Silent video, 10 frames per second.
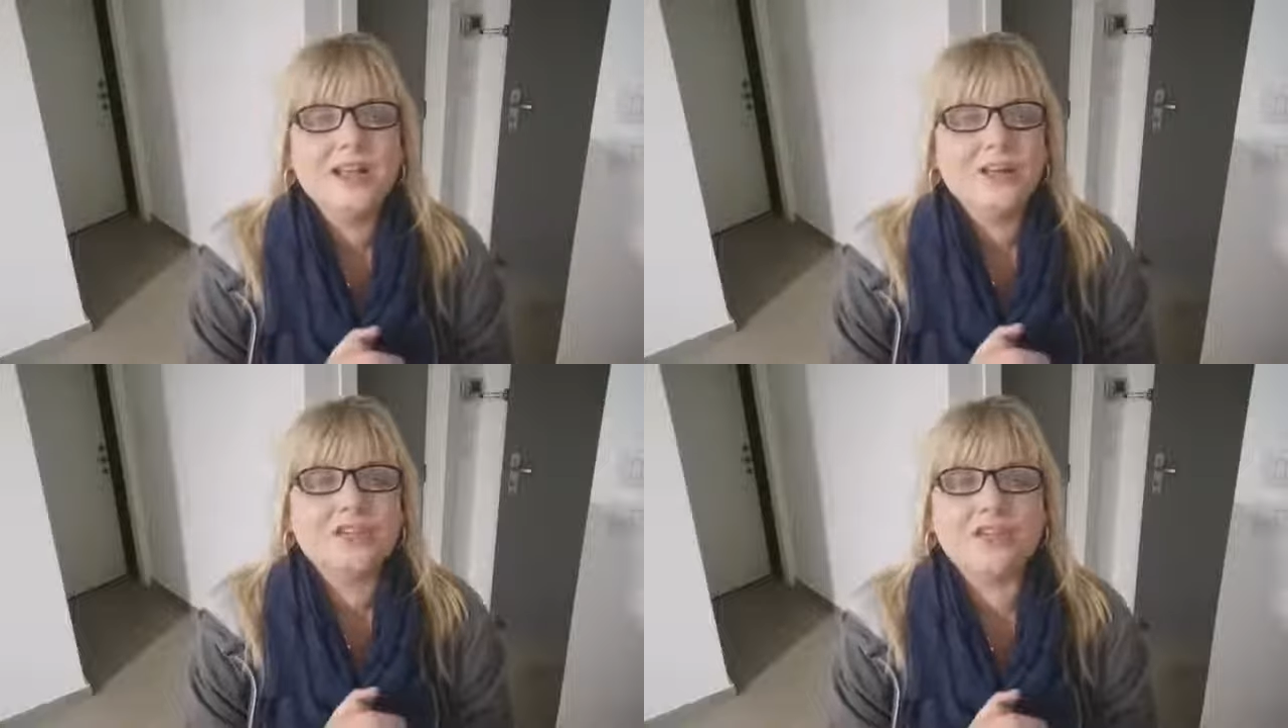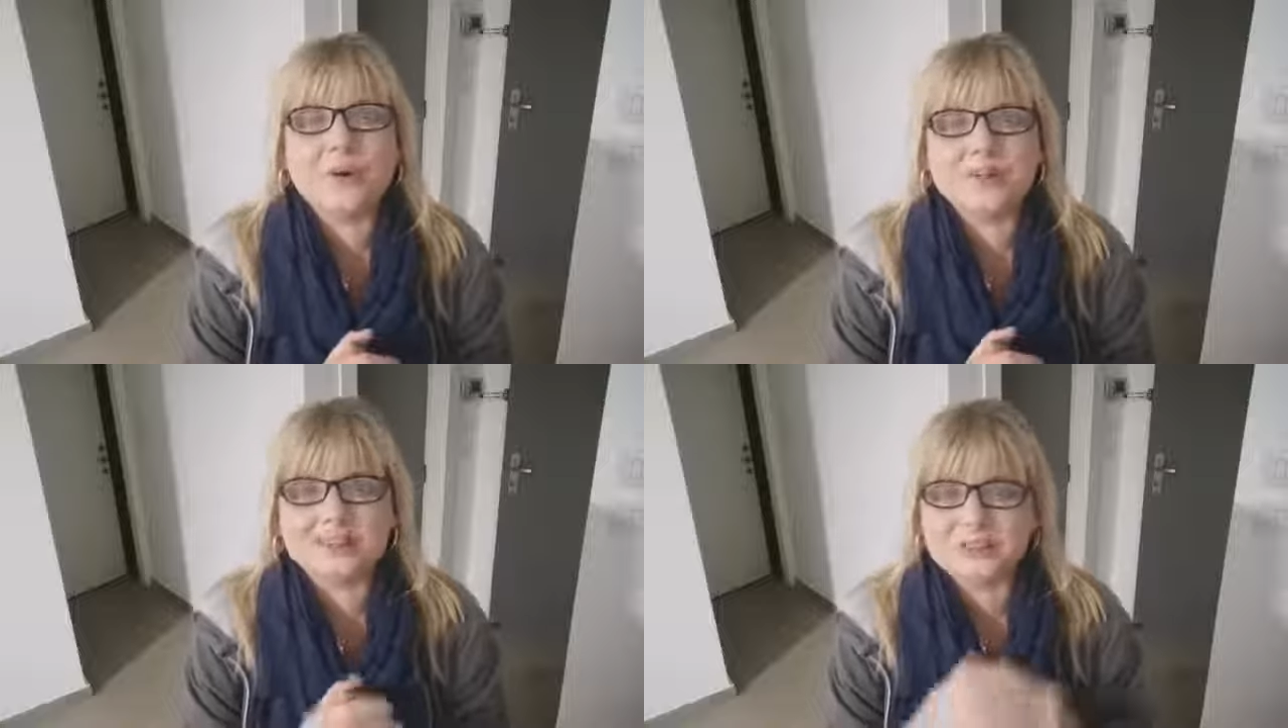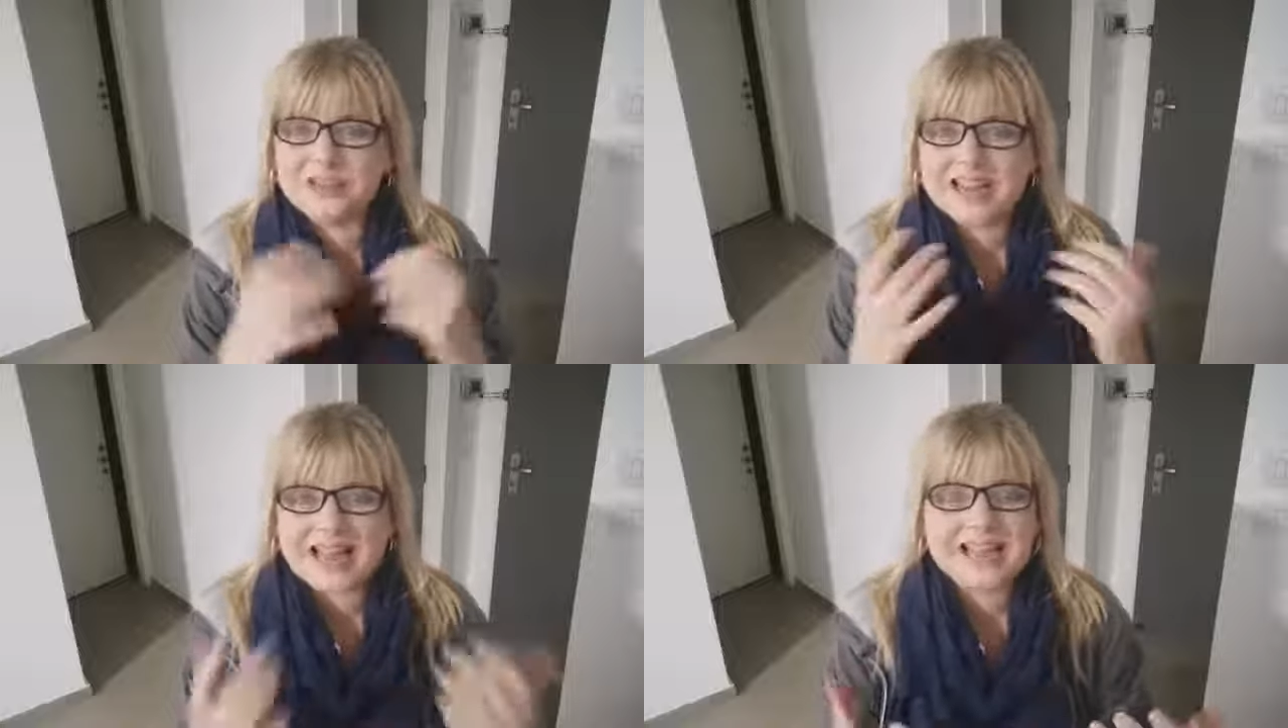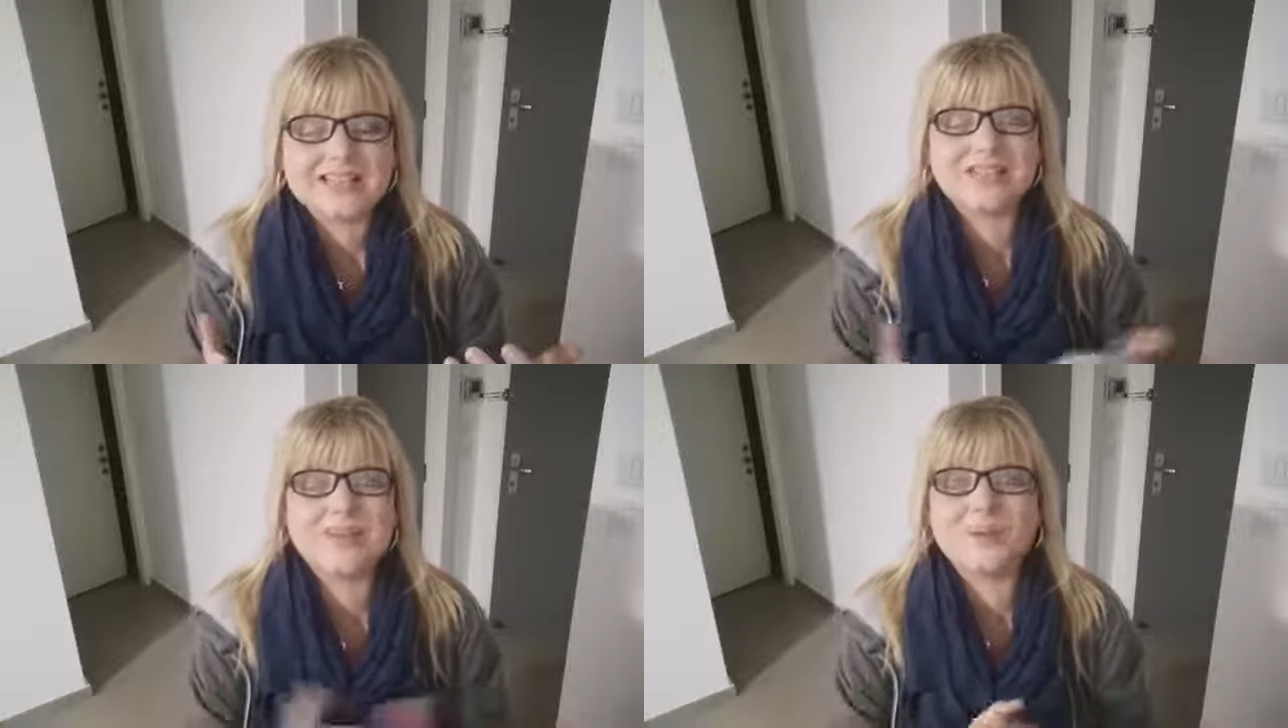So today
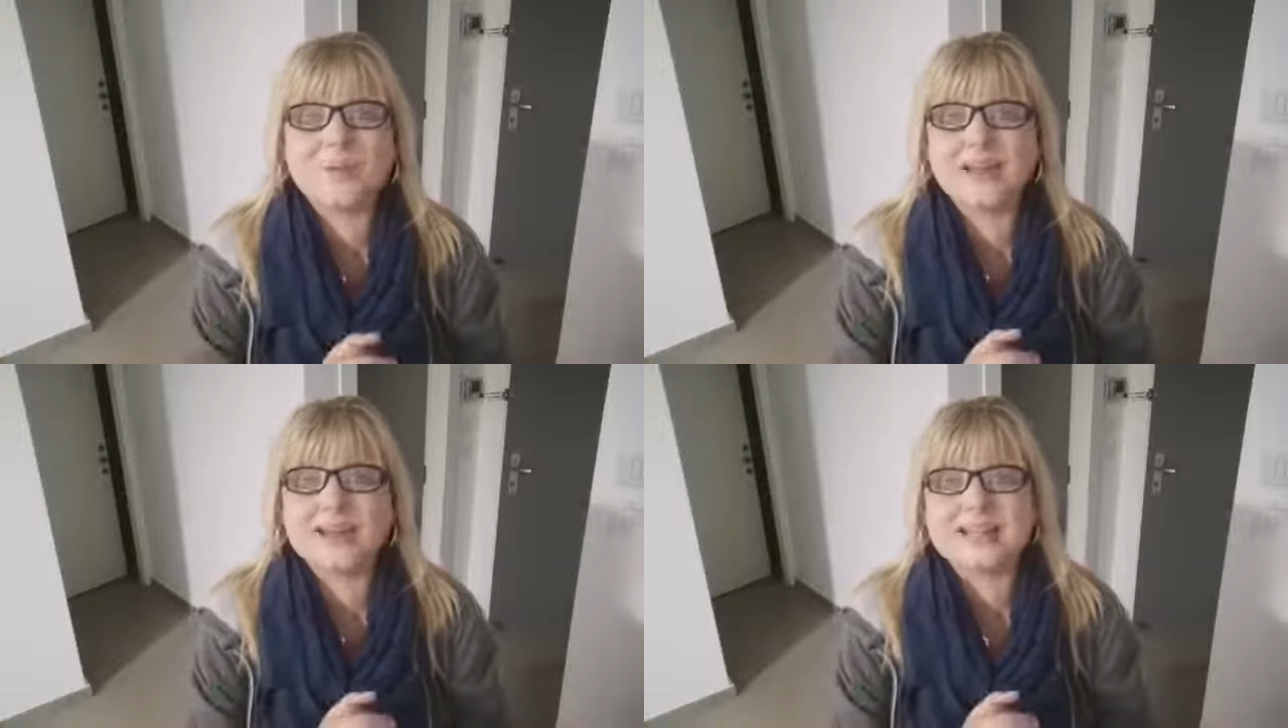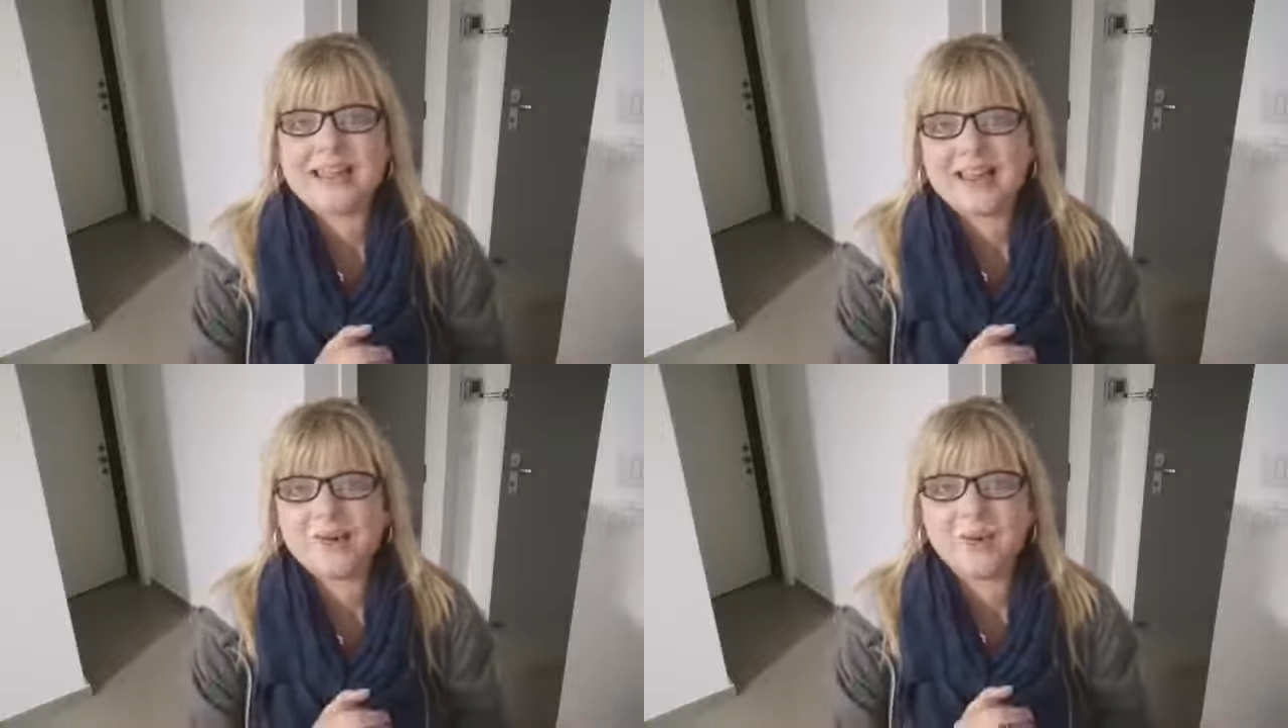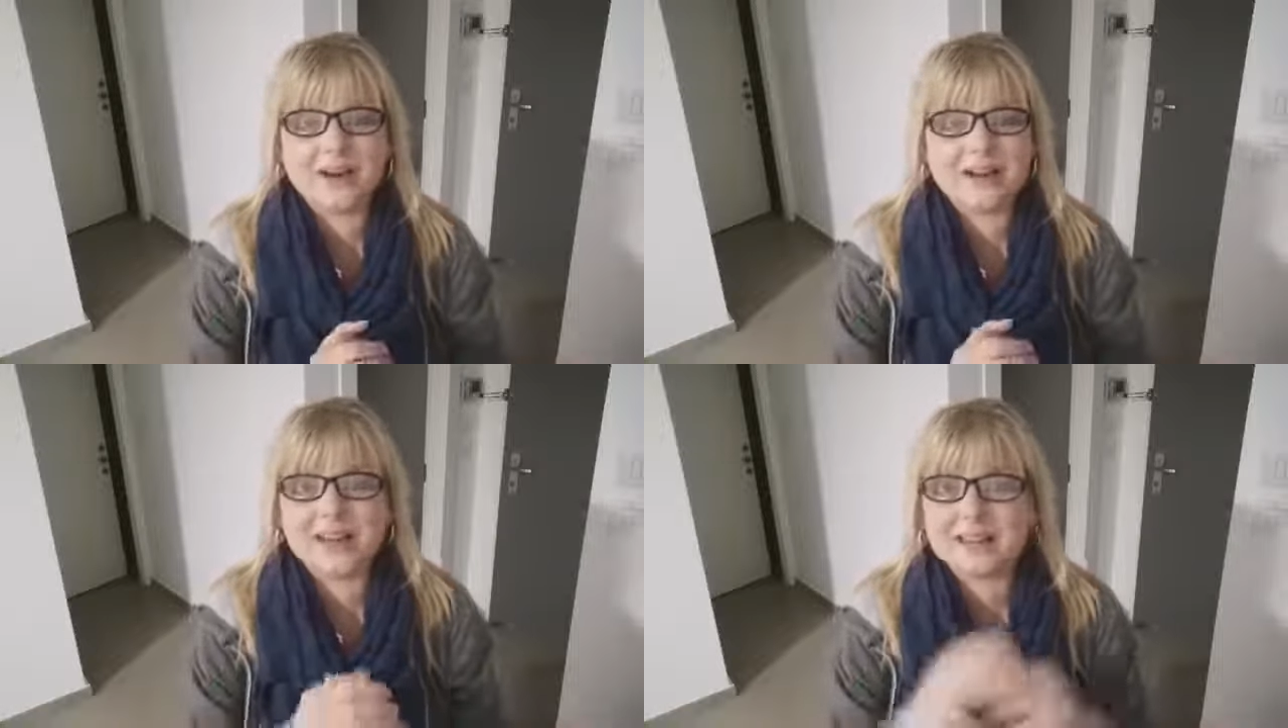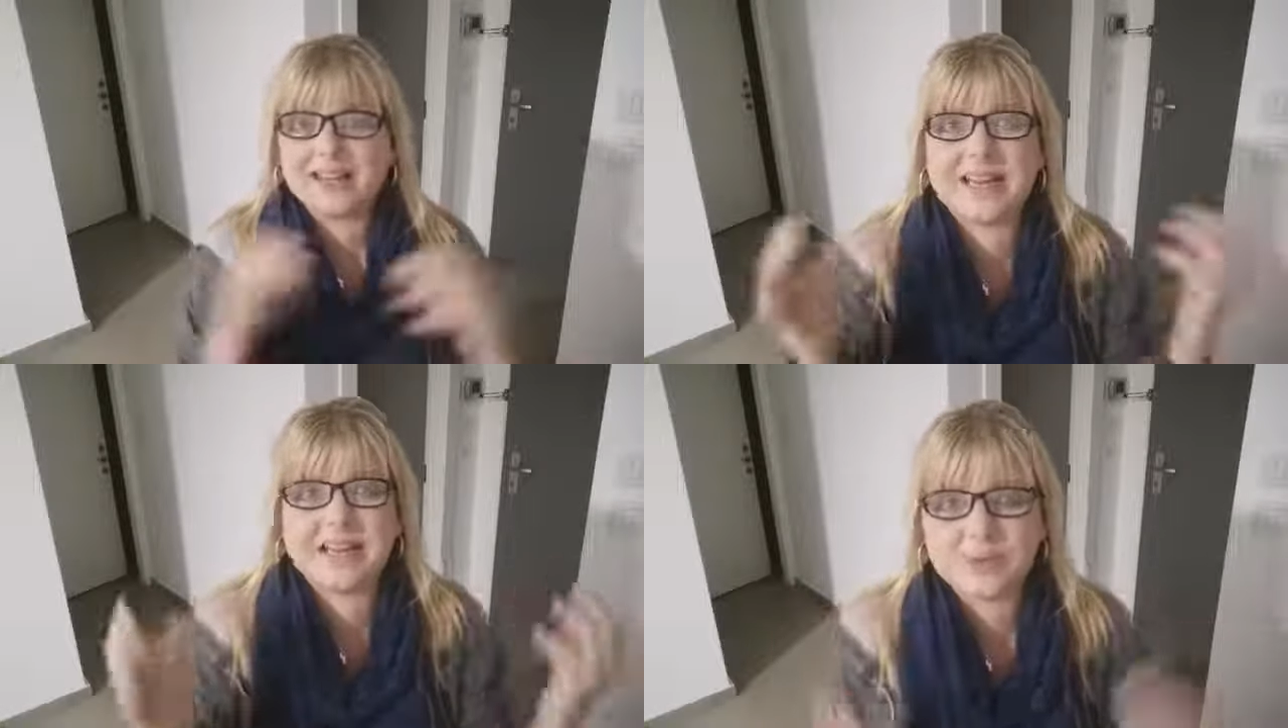has just been a day where nothing
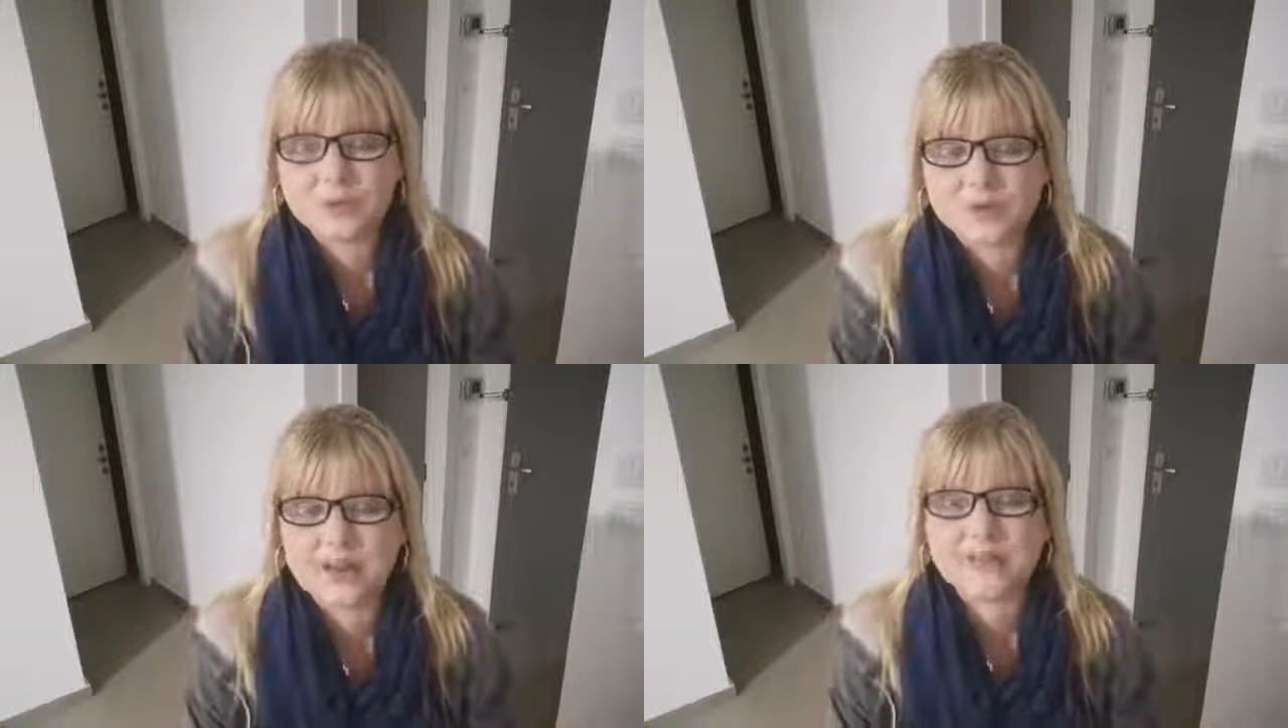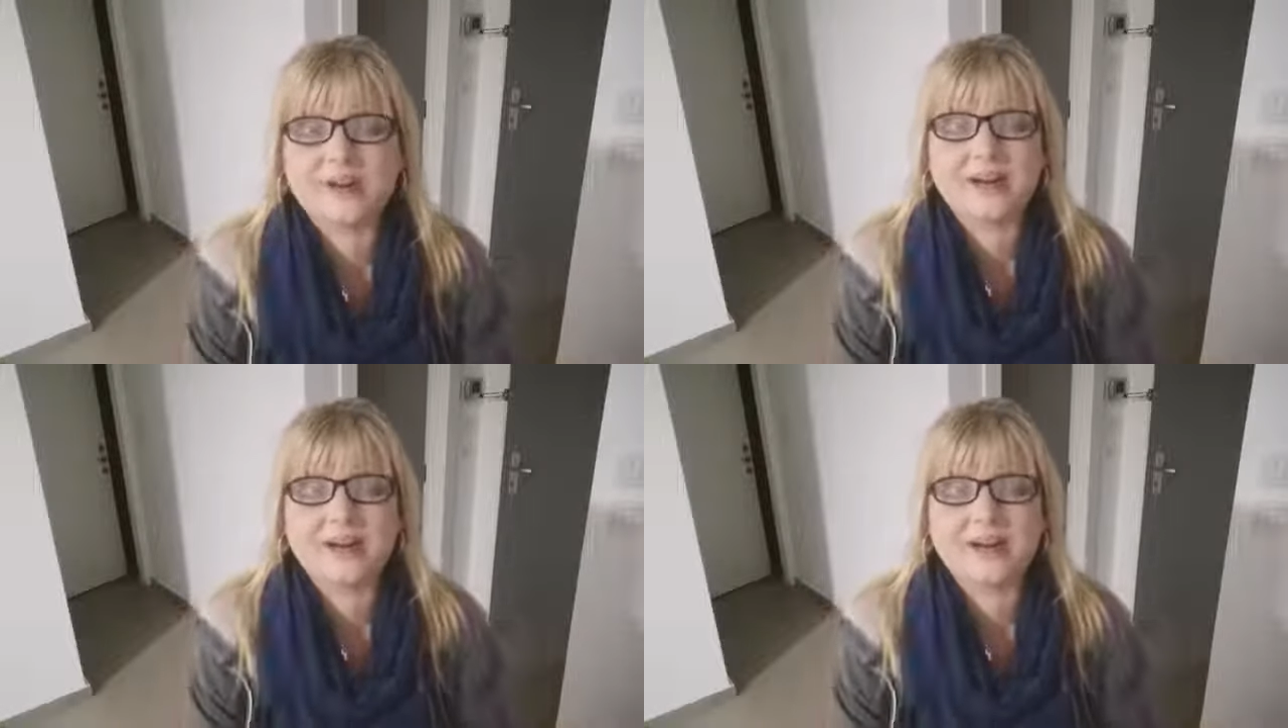came together.